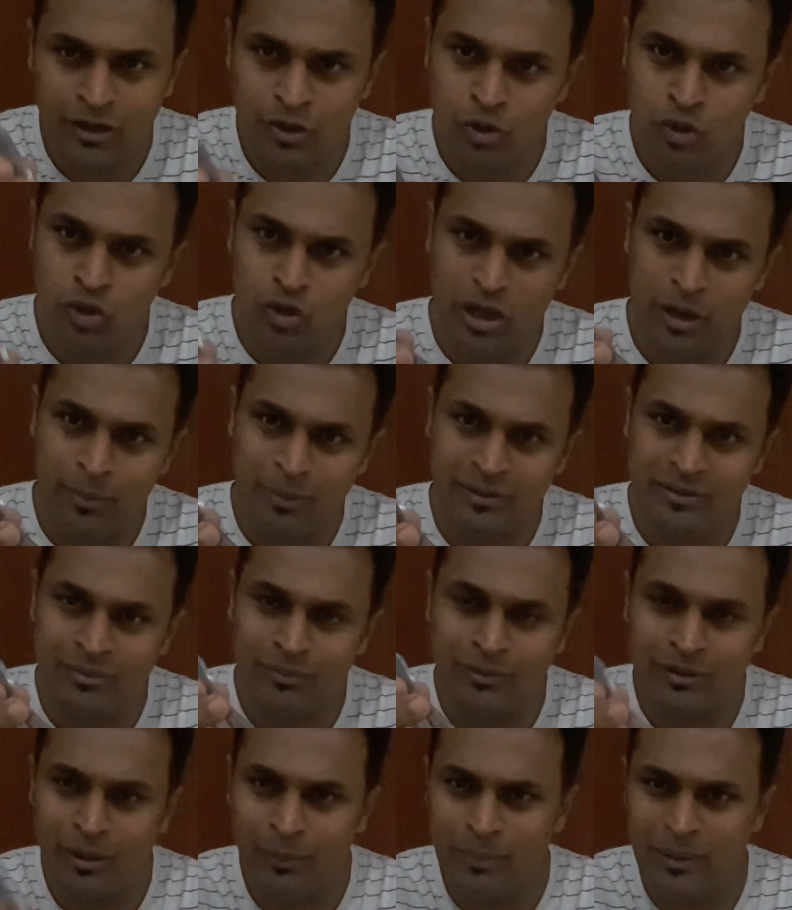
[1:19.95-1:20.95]
Do you keep
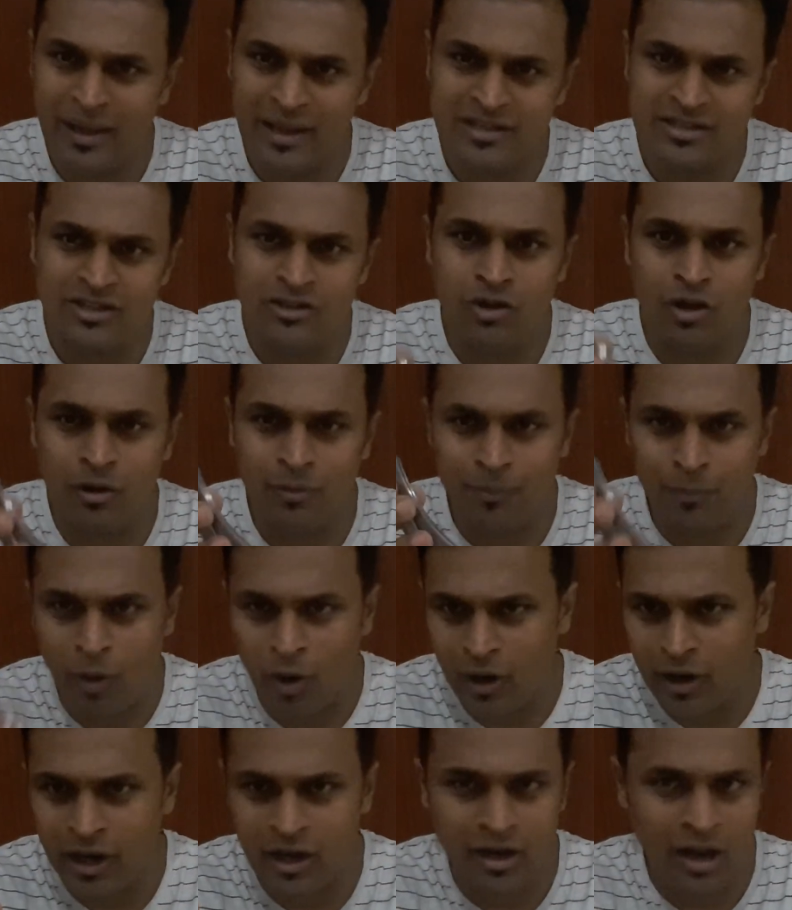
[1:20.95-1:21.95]
the blades in your
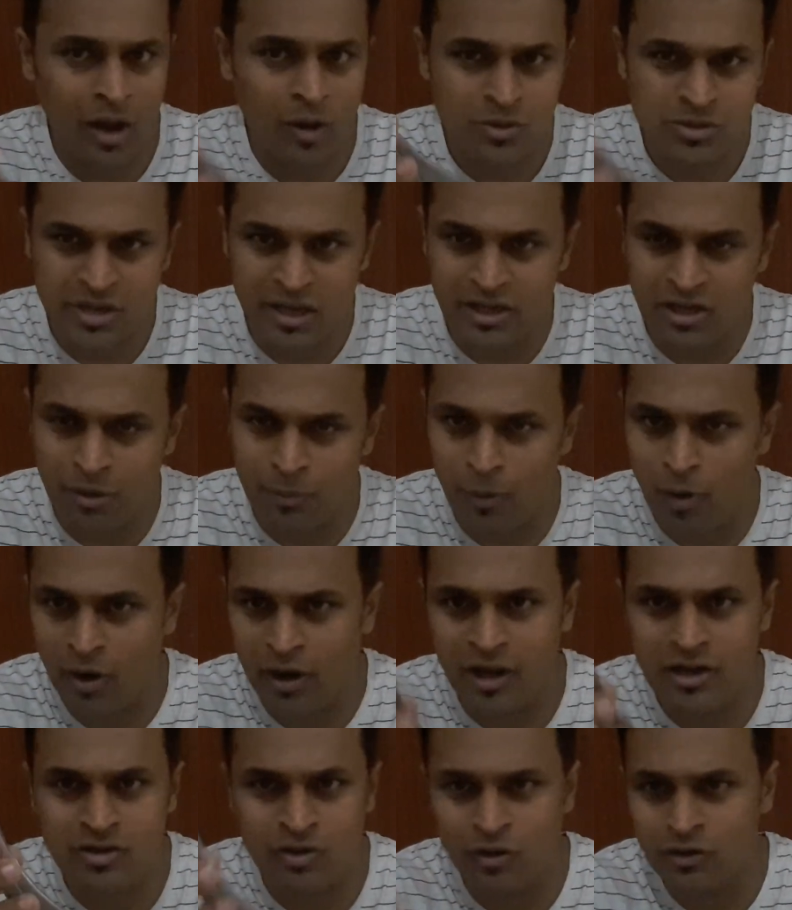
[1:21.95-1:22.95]
pocket, outside your
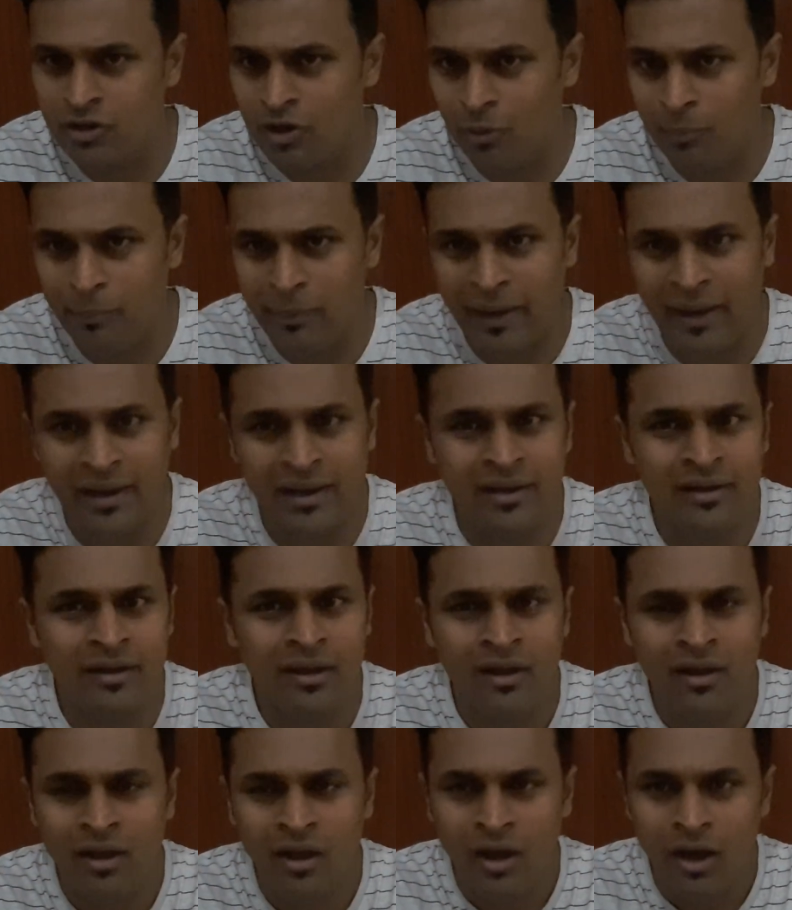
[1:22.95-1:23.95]
pocket, on your belt?
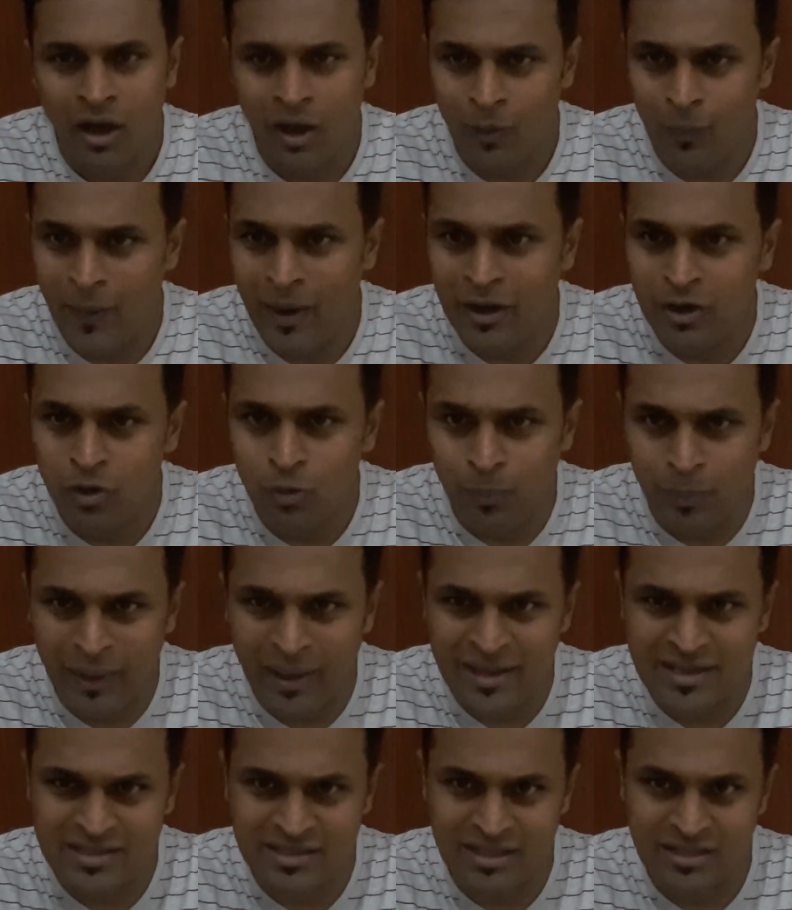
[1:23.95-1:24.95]
Where do you
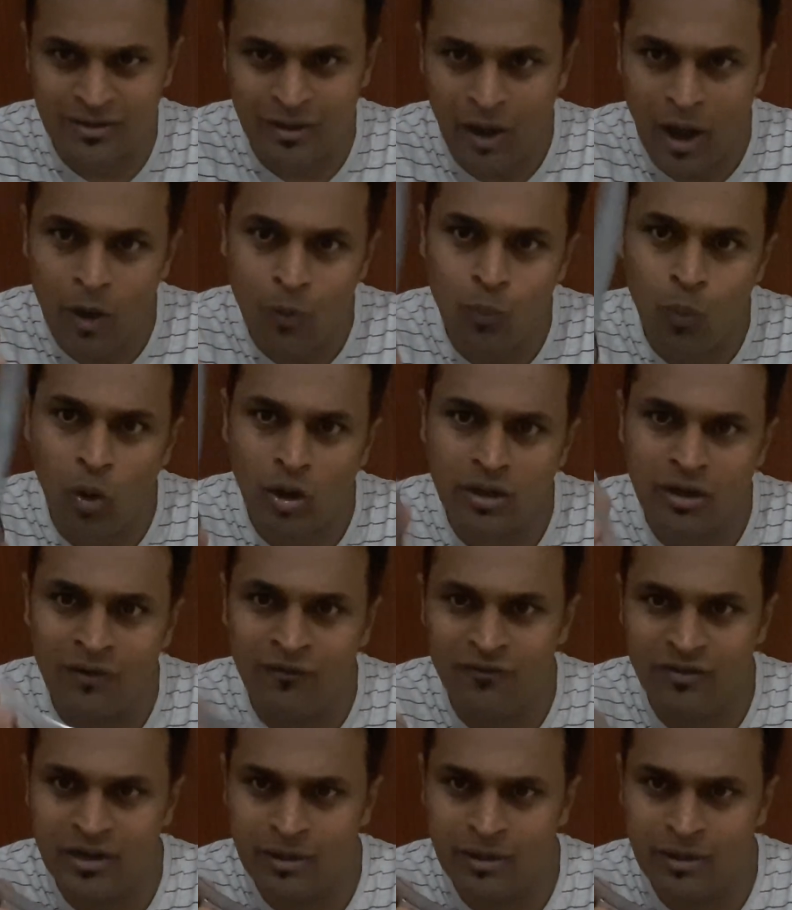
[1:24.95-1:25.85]
place these? What